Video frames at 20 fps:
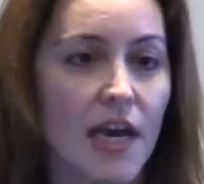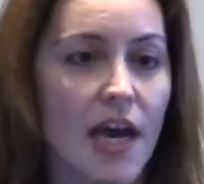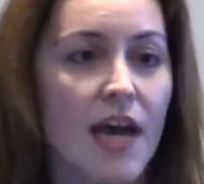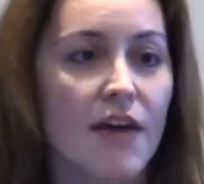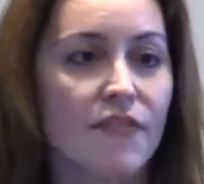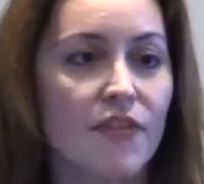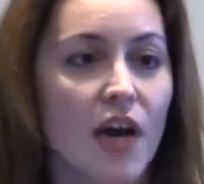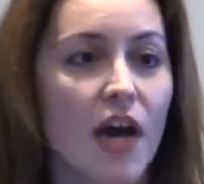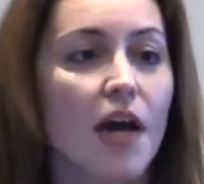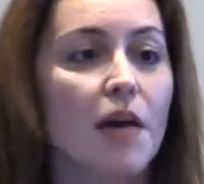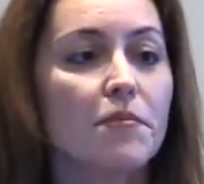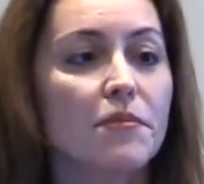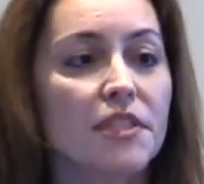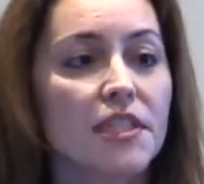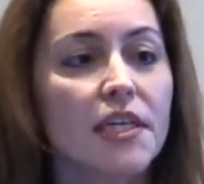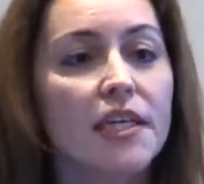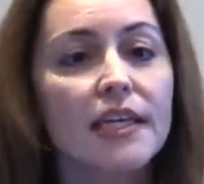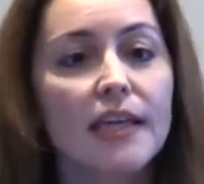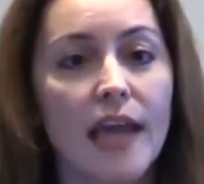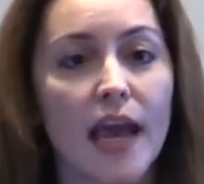have come
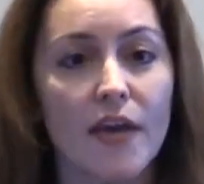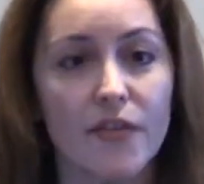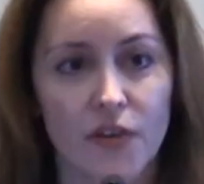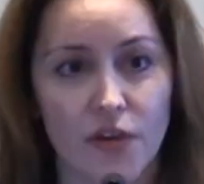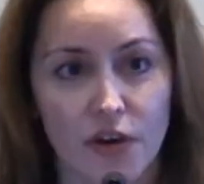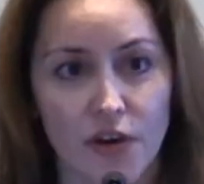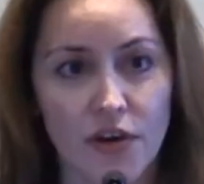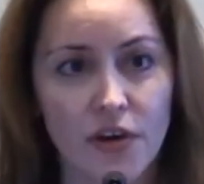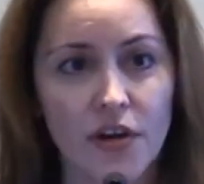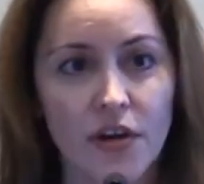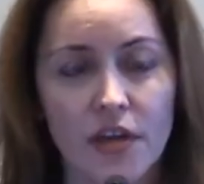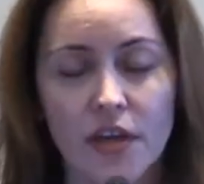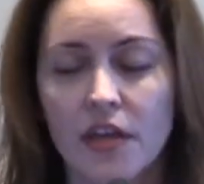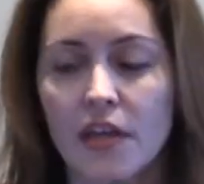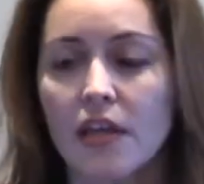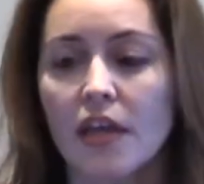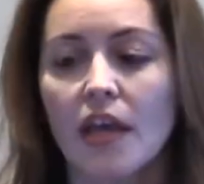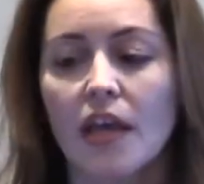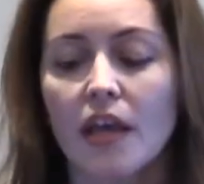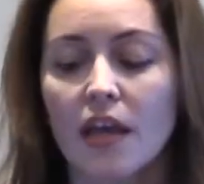together
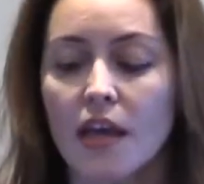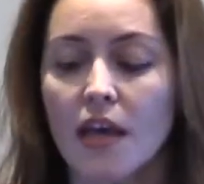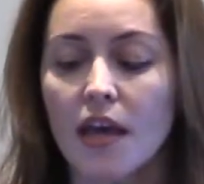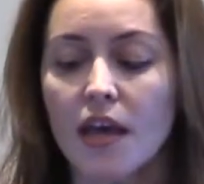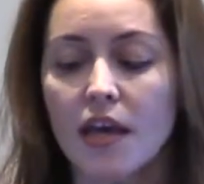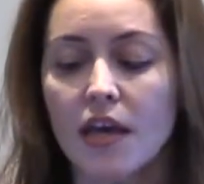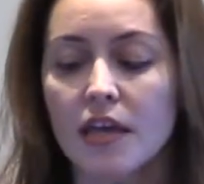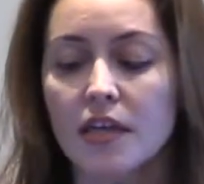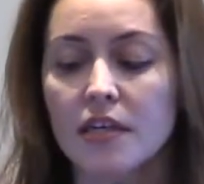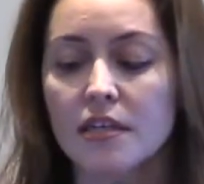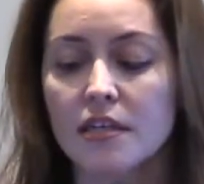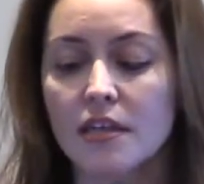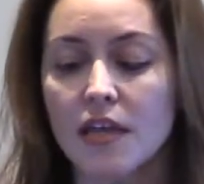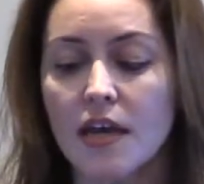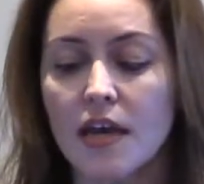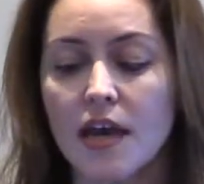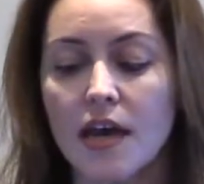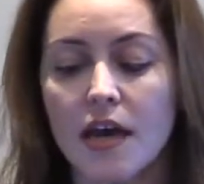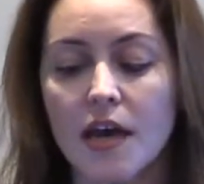and